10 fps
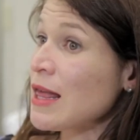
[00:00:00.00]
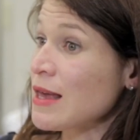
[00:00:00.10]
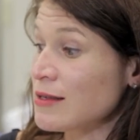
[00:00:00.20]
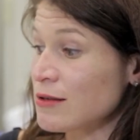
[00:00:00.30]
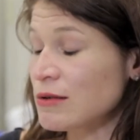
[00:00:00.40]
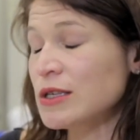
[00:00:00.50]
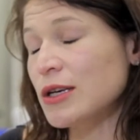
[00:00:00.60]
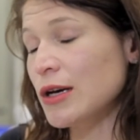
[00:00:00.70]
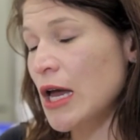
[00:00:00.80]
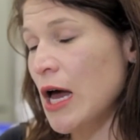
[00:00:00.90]
There's
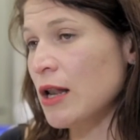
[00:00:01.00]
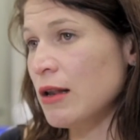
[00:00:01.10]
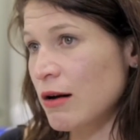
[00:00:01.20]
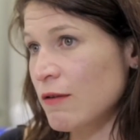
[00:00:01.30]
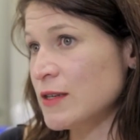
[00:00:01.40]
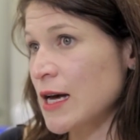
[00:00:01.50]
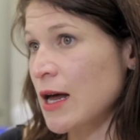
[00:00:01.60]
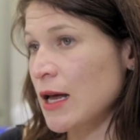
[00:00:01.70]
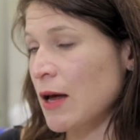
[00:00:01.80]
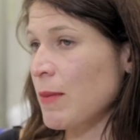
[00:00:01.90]
also a lot of
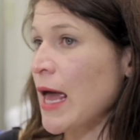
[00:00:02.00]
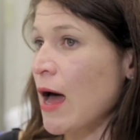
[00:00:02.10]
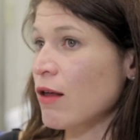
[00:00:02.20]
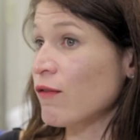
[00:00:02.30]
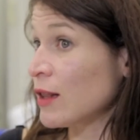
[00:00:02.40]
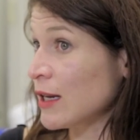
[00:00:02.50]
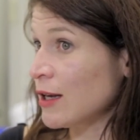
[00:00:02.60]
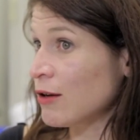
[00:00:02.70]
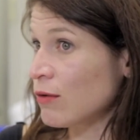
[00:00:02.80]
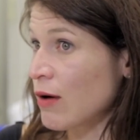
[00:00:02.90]
data coming out of
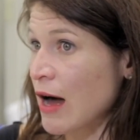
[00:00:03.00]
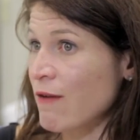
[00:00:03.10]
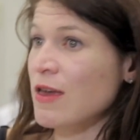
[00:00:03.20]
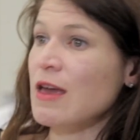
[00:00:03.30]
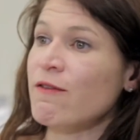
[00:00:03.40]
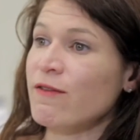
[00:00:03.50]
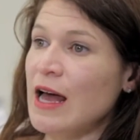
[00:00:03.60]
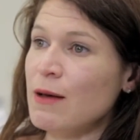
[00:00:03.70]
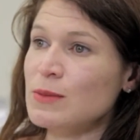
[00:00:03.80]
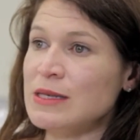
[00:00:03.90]
clinical IVF
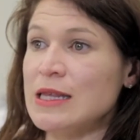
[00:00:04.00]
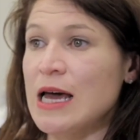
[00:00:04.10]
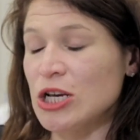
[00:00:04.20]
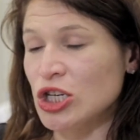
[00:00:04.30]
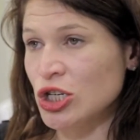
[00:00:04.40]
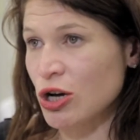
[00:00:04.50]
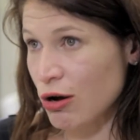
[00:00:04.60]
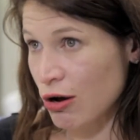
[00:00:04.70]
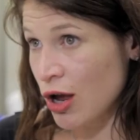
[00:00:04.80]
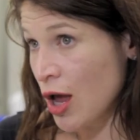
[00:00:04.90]
labs that
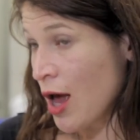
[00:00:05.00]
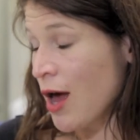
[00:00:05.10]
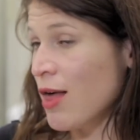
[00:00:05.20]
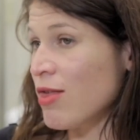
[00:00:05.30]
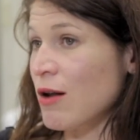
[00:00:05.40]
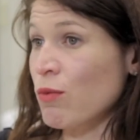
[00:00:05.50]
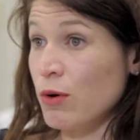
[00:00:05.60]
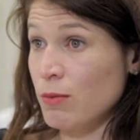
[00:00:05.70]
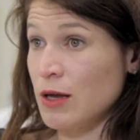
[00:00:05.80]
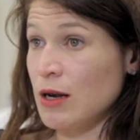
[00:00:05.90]
show that a
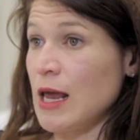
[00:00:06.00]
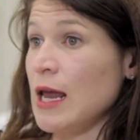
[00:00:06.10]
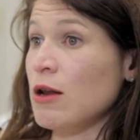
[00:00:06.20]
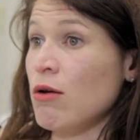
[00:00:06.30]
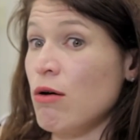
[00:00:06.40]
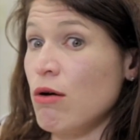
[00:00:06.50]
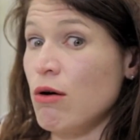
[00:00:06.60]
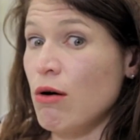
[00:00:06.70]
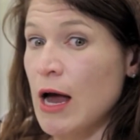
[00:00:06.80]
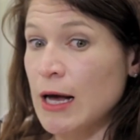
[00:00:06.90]
woman in
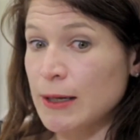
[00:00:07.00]
her